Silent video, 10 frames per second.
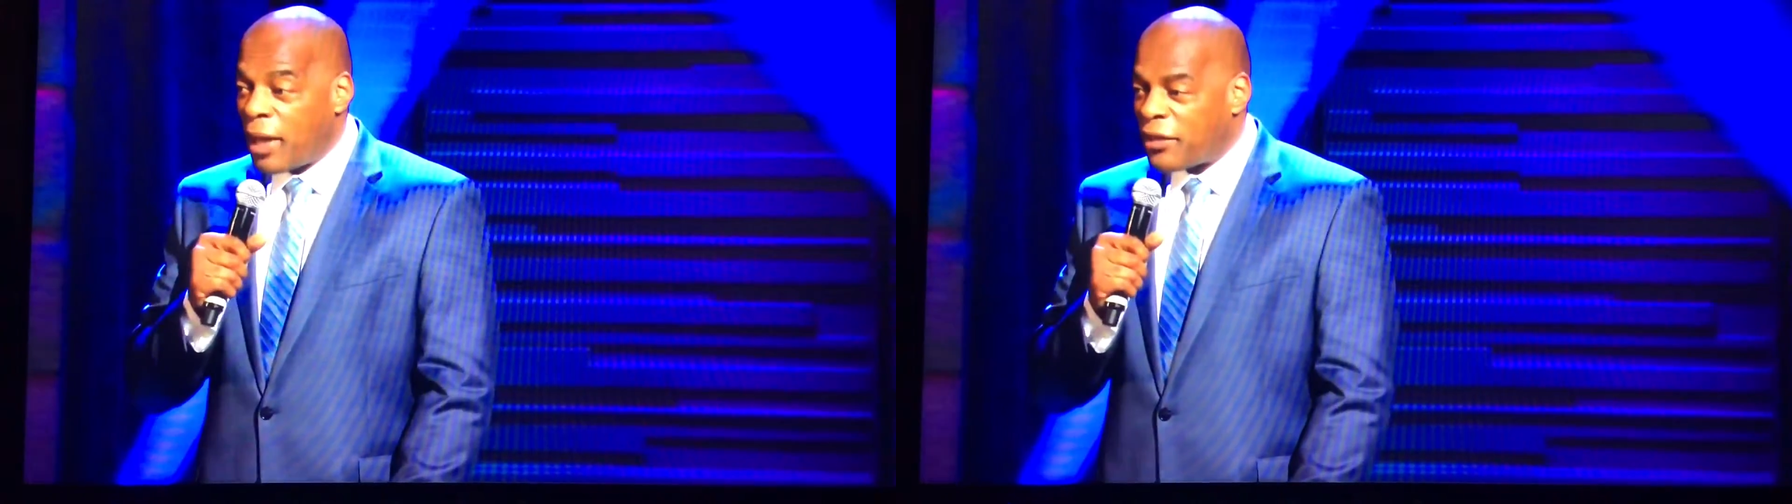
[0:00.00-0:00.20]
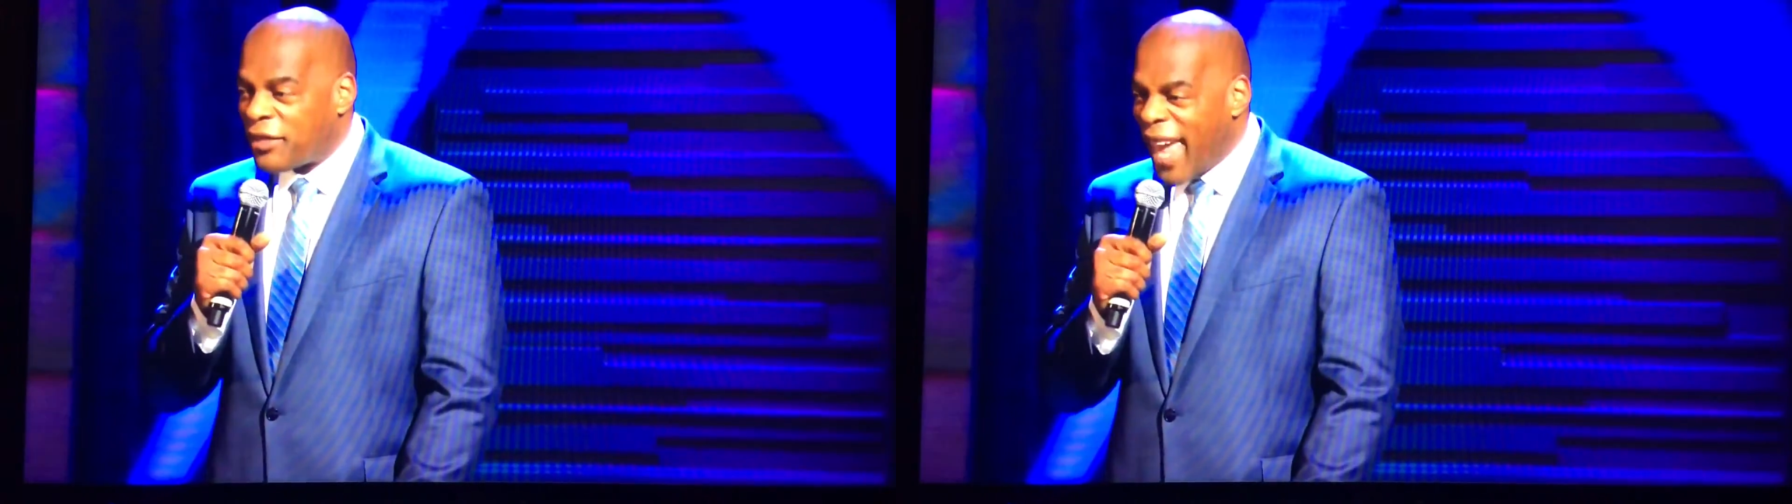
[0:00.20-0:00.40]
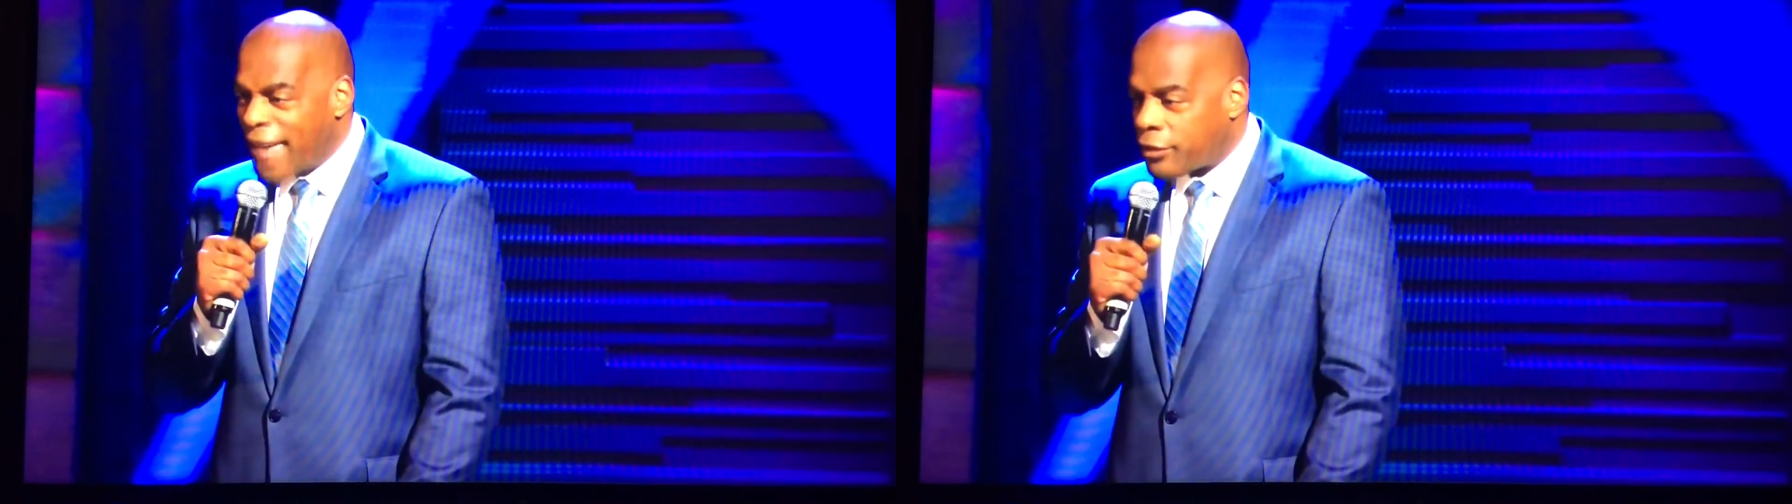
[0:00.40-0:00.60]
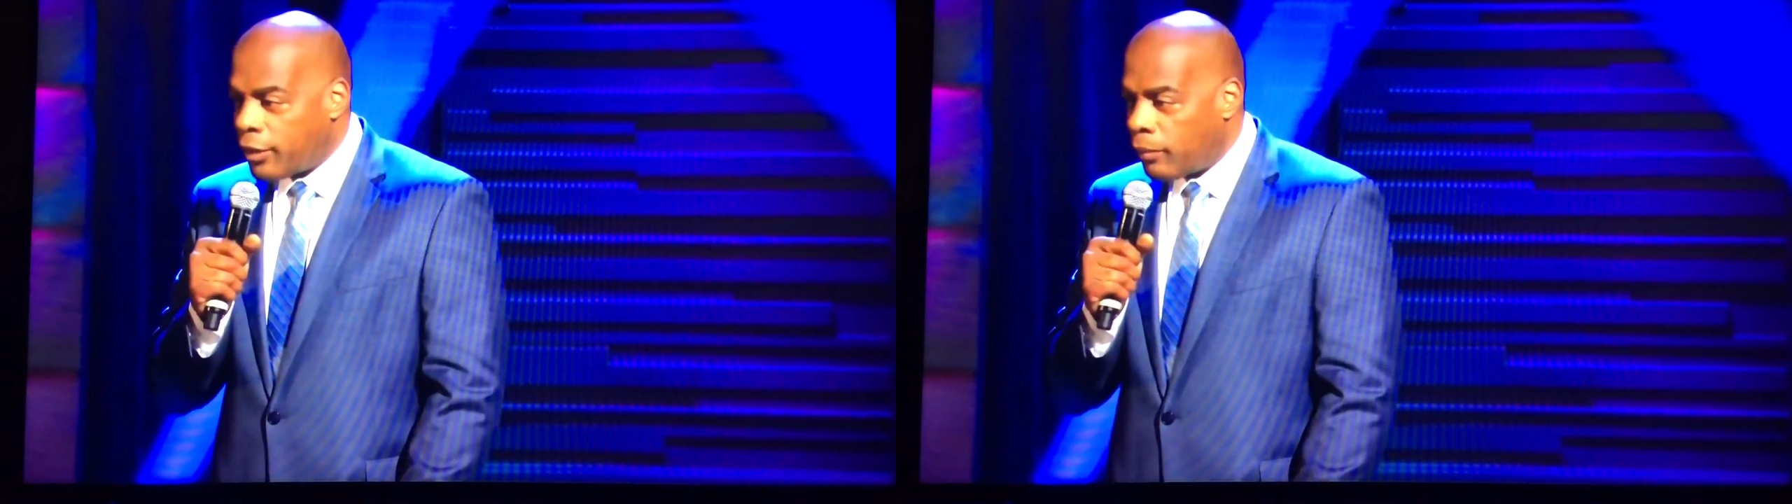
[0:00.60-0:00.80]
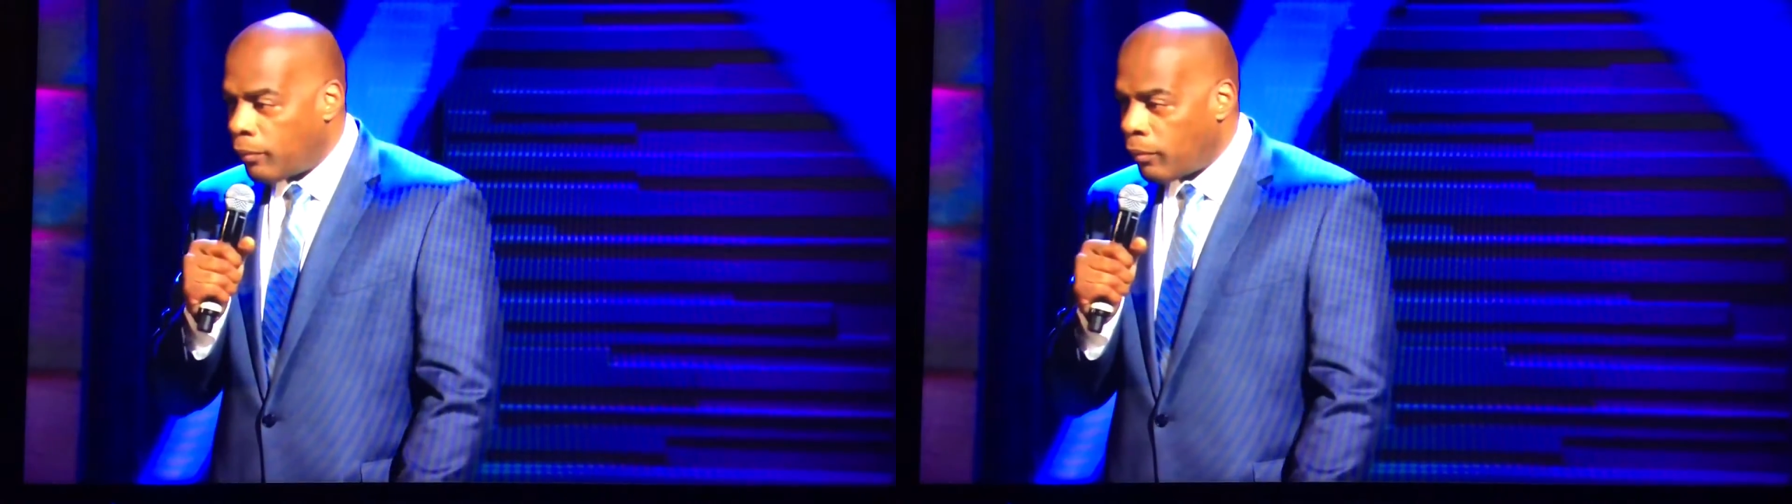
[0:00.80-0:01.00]

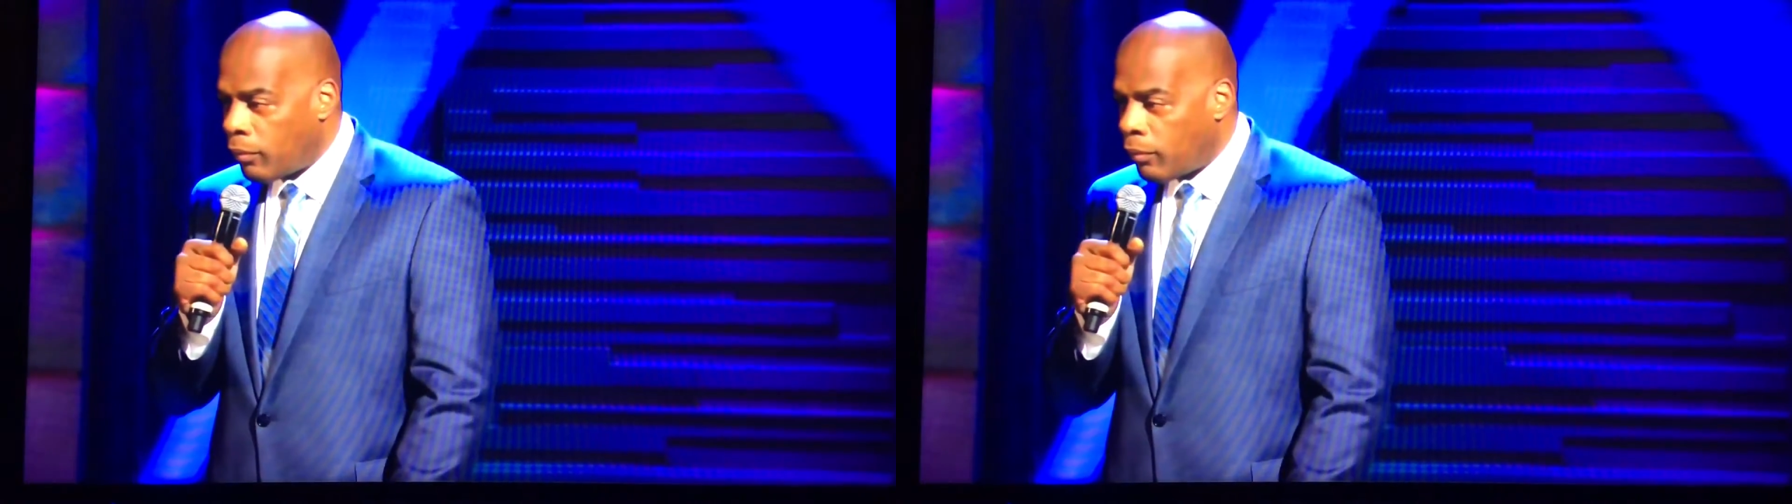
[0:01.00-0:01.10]
assassin.